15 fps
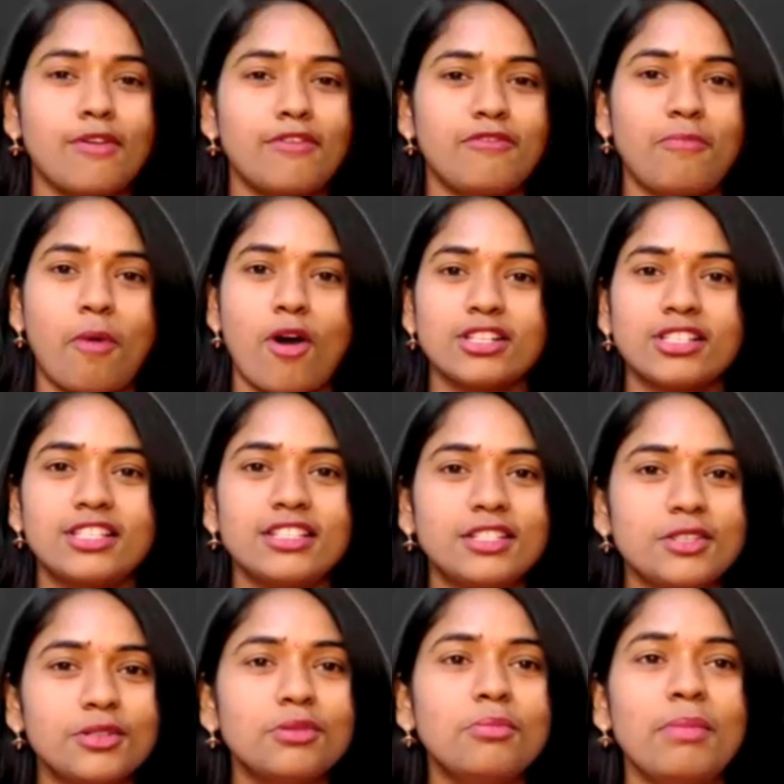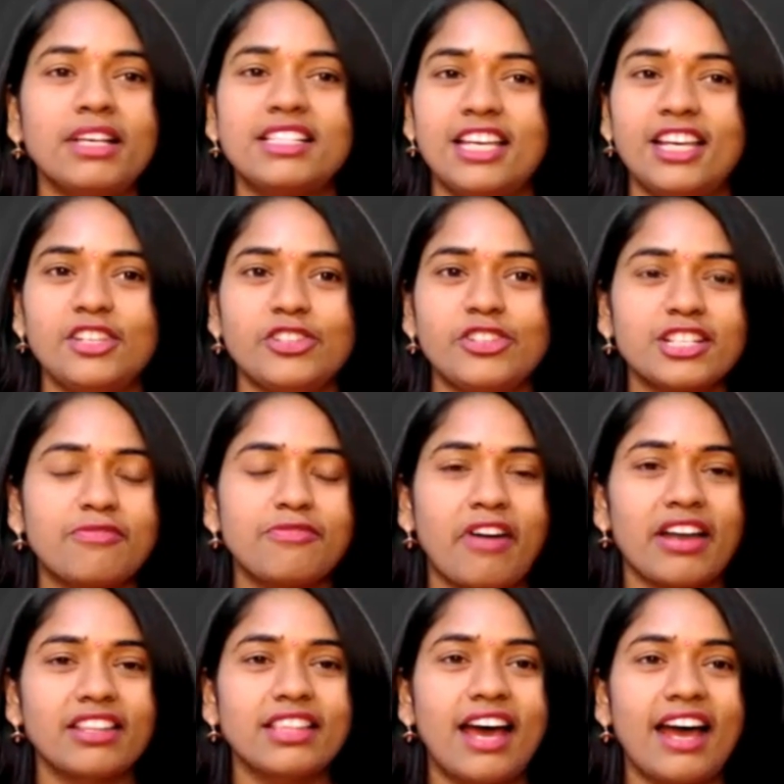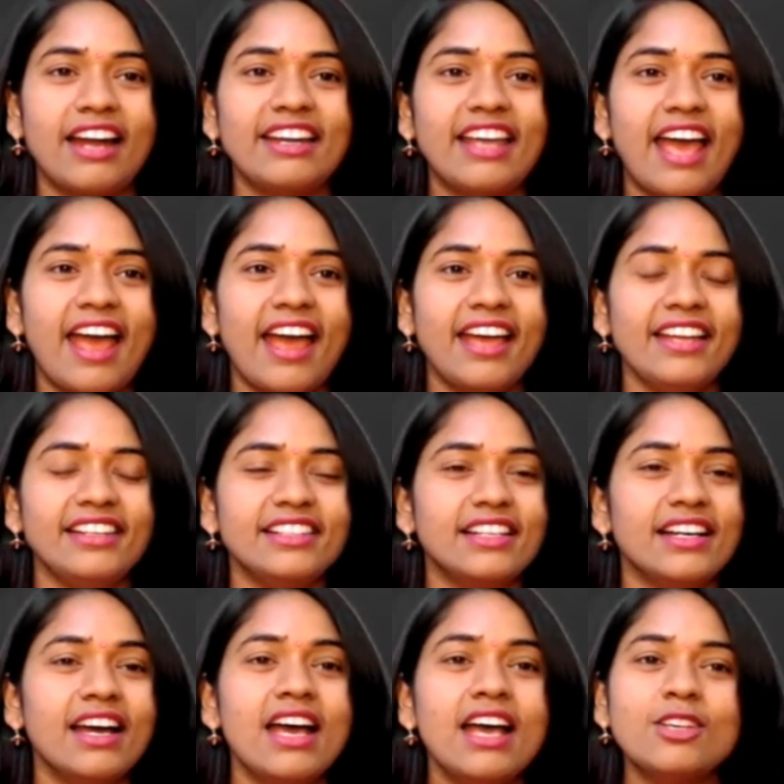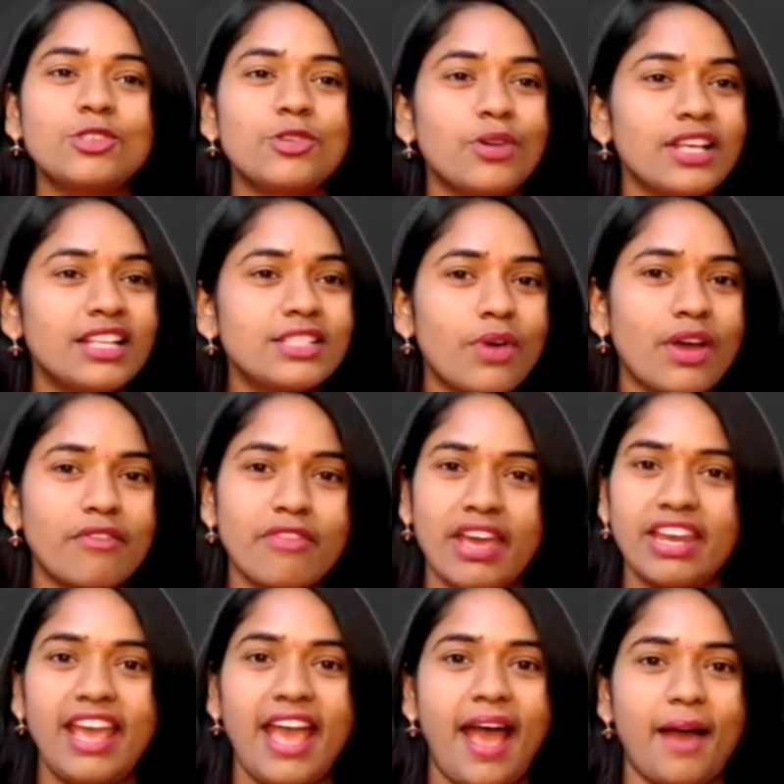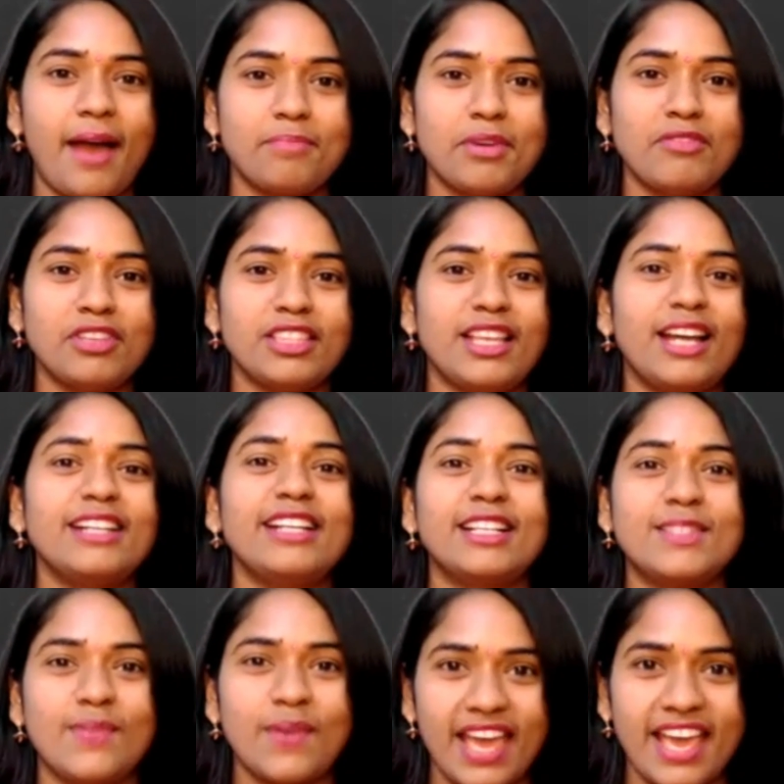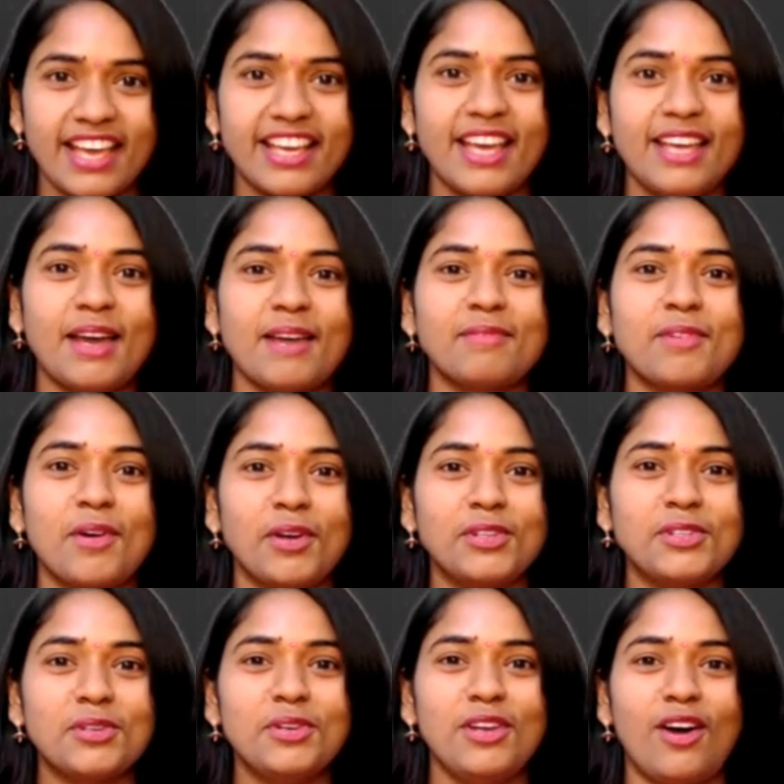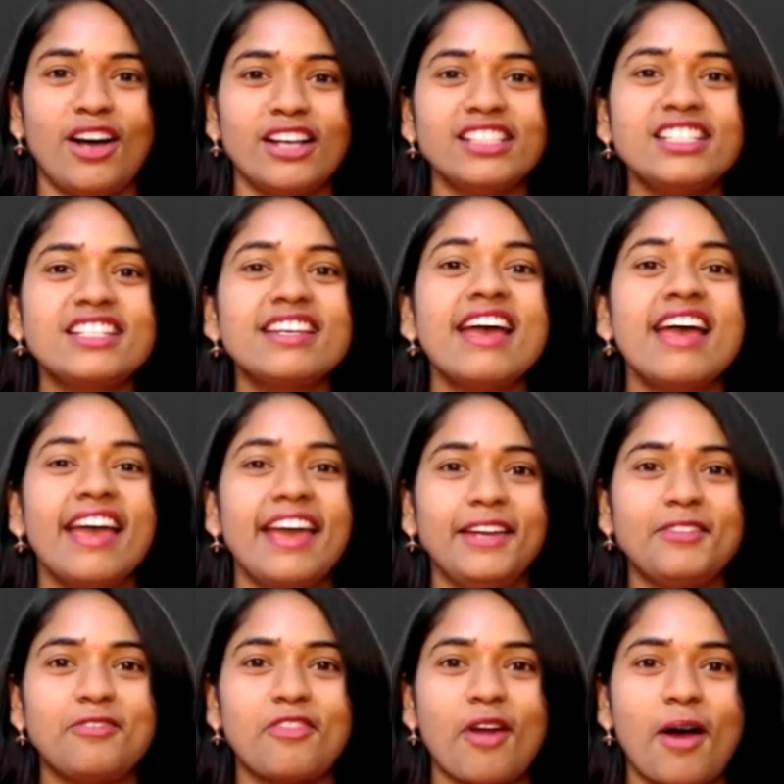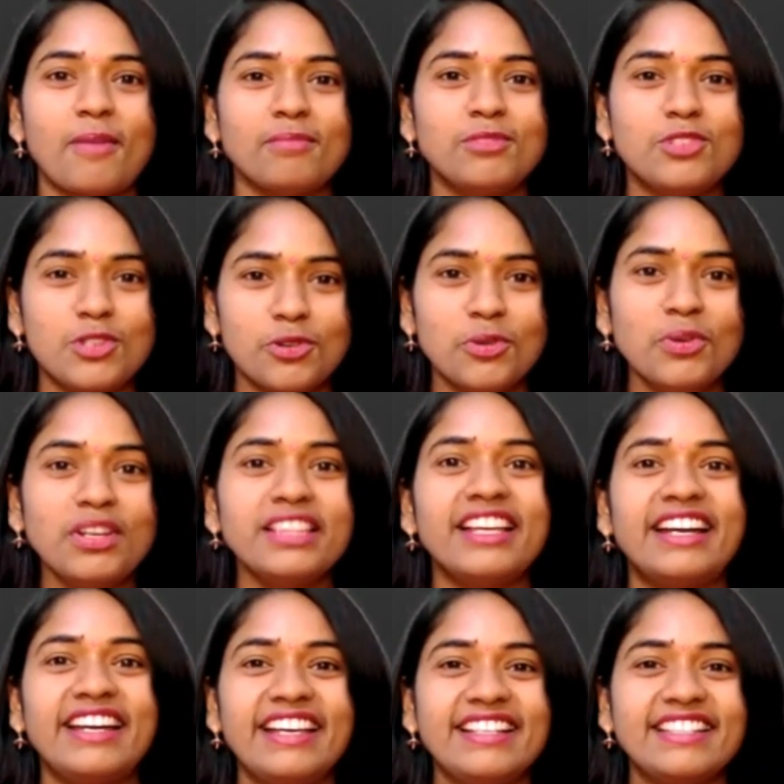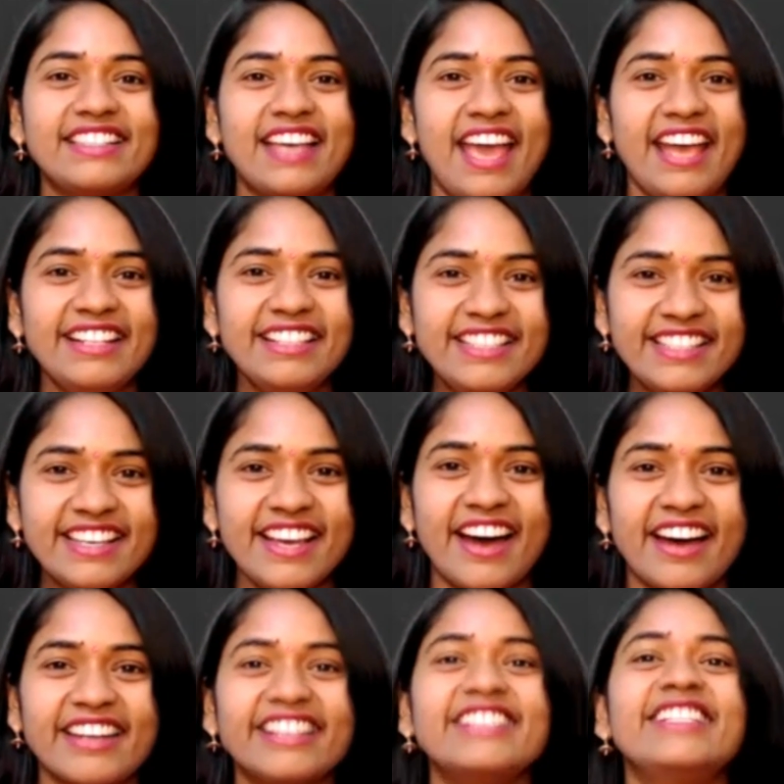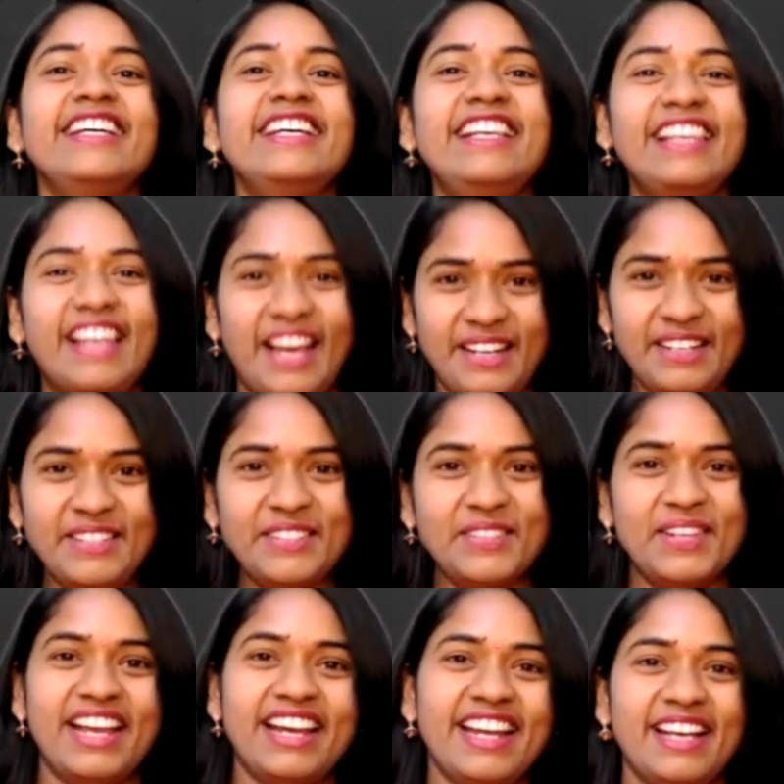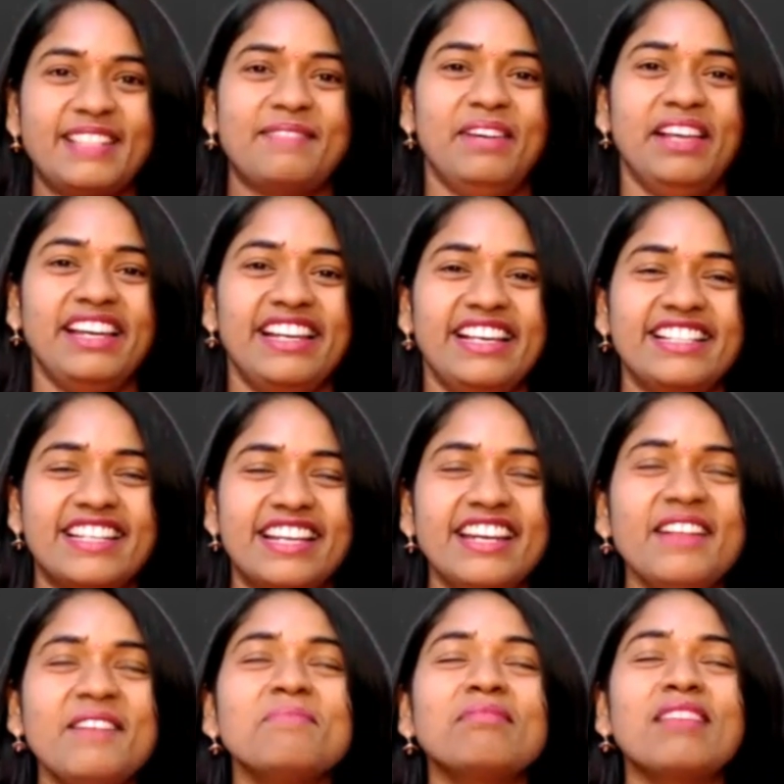of positive messages for that. And students were very happy with that. That's why again, I'm going to launch it from June. That is NCERT line to line explanation.